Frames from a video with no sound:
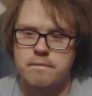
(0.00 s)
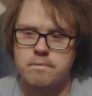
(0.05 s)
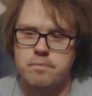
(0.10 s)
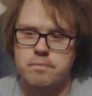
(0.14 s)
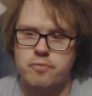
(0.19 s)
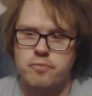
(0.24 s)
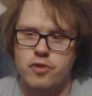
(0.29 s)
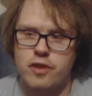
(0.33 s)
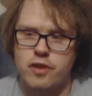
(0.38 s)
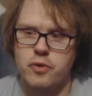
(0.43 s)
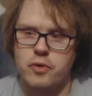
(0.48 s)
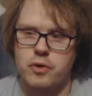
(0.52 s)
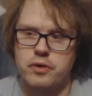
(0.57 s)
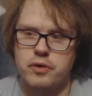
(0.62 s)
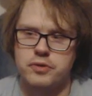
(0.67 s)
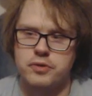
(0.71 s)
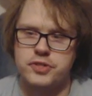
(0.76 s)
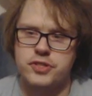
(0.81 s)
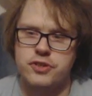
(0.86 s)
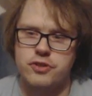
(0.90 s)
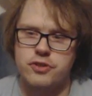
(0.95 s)
For everyone
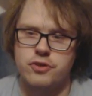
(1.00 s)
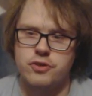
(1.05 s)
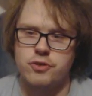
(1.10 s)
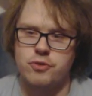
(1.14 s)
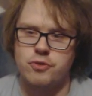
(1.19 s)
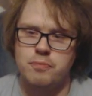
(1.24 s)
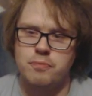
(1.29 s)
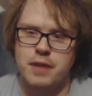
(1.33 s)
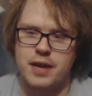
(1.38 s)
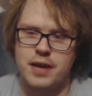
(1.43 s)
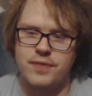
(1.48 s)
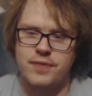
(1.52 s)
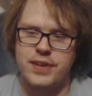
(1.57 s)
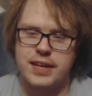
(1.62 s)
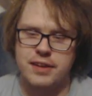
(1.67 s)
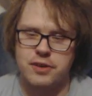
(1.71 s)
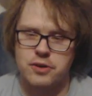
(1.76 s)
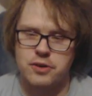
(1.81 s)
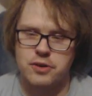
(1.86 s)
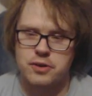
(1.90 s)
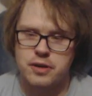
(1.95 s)
who's new, maybe
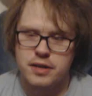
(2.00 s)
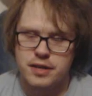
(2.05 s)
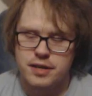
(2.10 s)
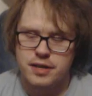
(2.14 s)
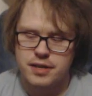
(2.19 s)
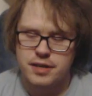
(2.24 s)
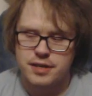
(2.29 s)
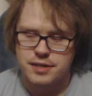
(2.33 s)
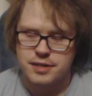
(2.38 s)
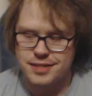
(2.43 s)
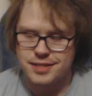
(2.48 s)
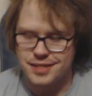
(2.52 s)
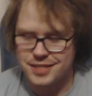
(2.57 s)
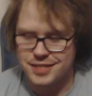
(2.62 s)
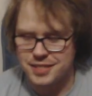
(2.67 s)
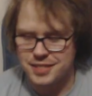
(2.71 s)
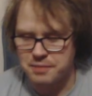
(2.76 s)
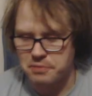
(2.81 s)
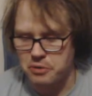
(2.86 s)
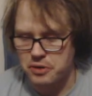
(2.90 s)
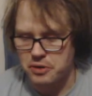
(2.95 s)
you're
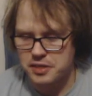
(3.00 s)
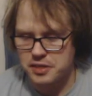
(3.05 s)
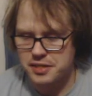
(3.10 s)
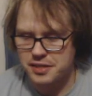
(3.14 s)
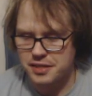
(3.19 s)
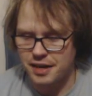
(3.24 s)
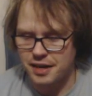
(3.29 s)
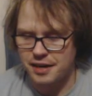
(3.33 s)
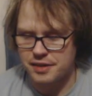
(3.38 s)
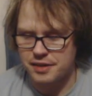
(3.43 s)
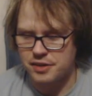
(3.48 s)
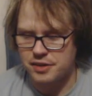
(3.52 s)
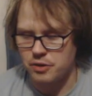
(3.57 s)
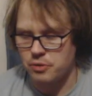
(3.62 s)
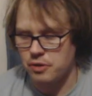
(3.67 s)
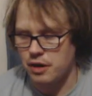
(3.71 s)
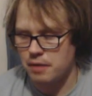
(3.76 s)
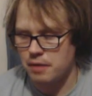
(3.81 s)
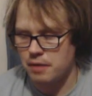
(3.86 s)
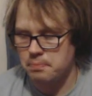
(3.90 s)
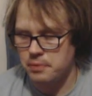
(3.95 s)
disappointed that I don't
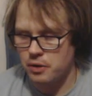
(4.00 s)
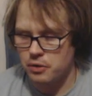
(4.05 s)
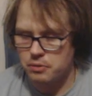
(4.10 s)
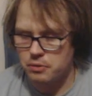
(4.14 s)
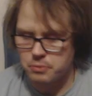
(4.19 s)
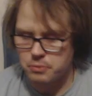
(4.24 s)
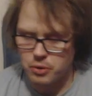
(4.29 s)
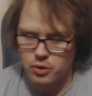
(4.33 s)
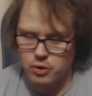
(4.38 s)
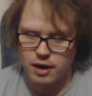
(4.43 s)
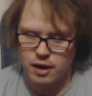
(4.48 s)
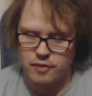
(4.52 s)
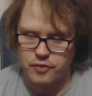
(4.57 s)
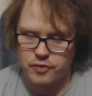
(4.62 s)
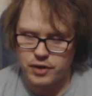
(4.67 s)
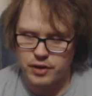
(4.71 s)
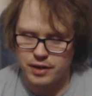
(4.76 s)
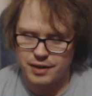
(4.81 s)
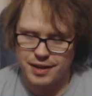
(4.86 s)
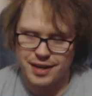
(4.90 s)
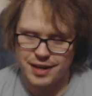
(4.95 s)
upload more often,
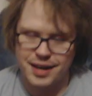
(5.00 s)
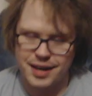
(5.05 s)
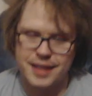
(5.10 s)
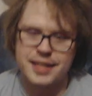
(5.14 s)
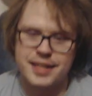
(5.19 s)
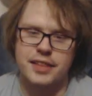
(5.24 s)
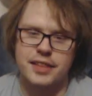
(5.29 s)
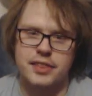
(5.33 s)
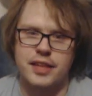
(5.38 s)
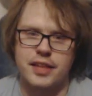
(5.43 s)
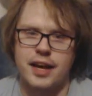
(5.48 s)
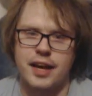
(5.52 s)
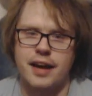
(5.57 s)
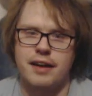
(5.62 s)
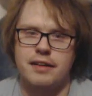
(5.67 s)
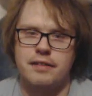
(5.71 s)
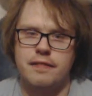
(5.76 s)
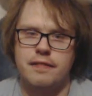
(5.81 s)
and I get that.